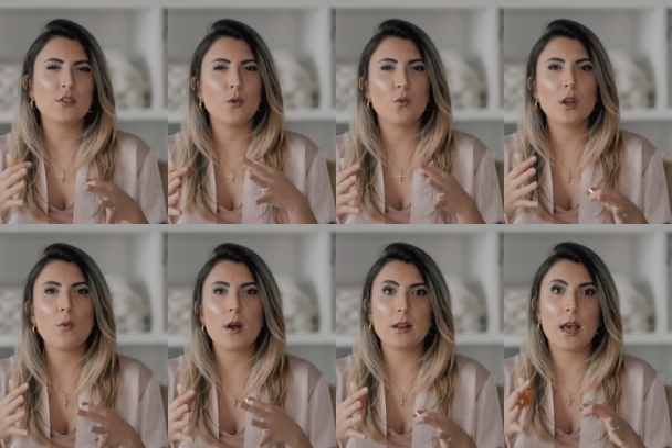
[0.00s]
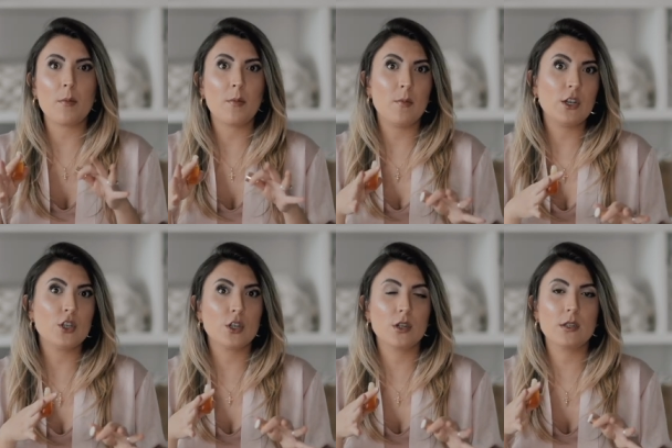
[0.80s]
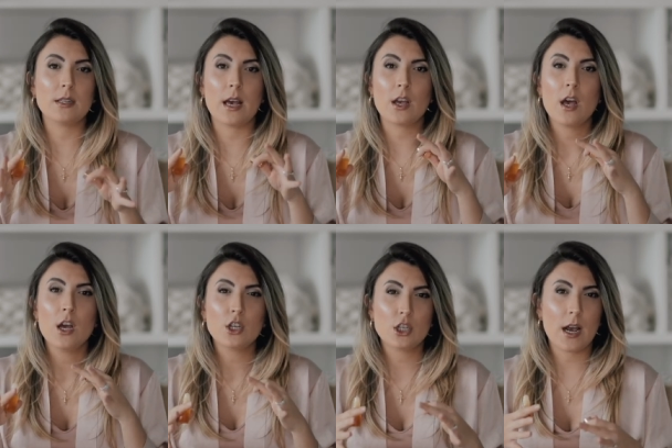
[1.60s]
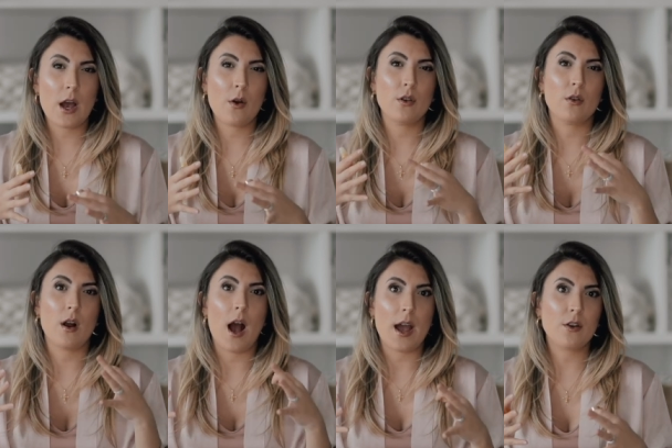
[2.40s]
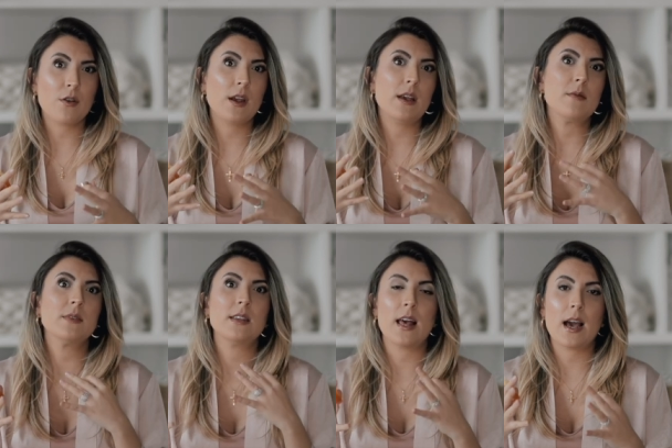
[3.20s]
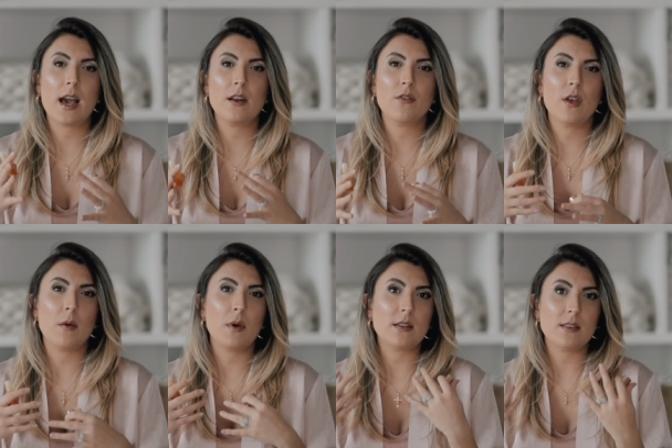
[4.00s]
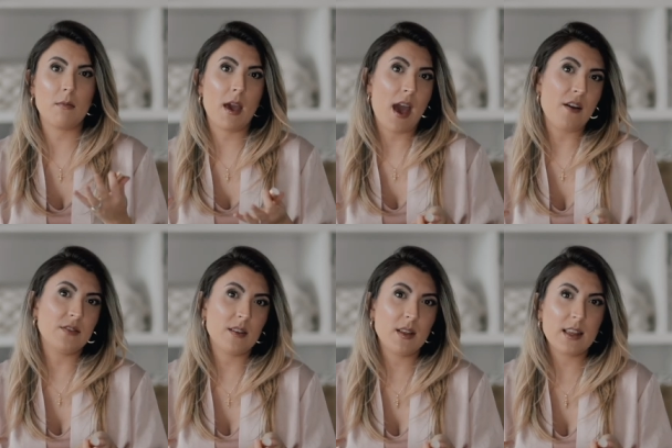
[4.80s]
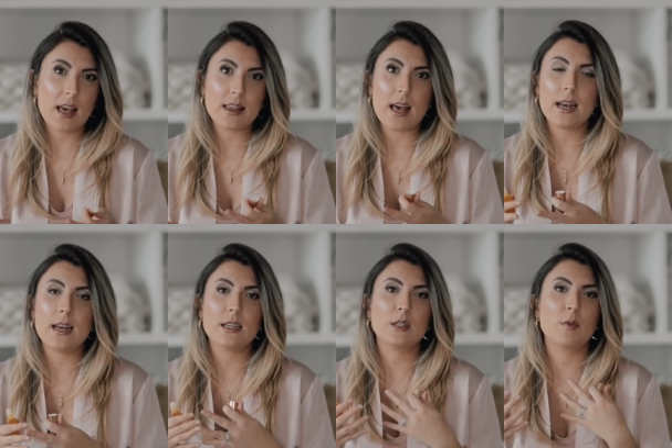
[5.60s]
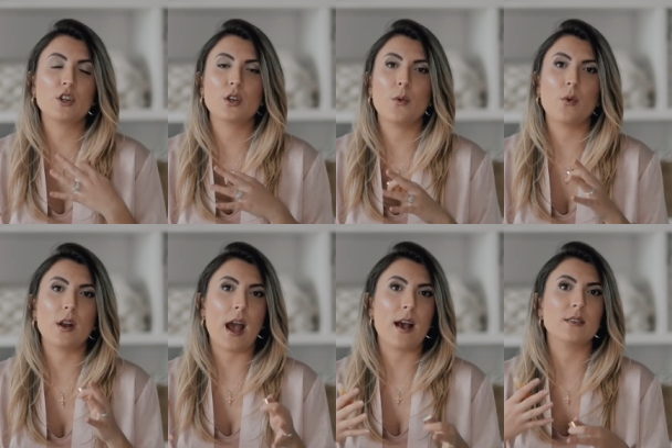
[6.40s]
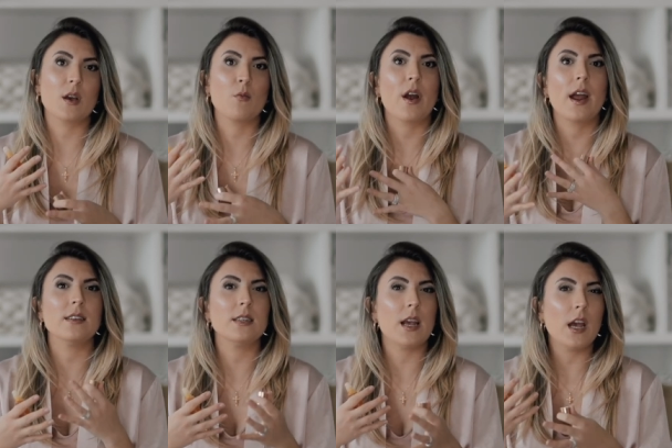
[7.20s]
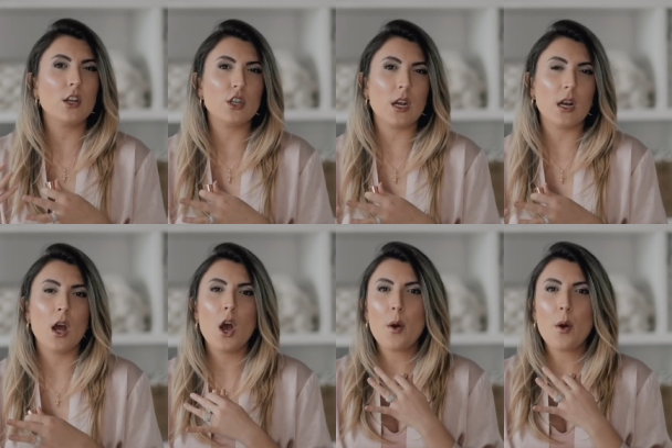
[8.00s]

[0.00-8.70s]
So you really want to like be sure to like check out your eye creams and that kind of thing because they may have something like that in it, especially when it has like more anti-aging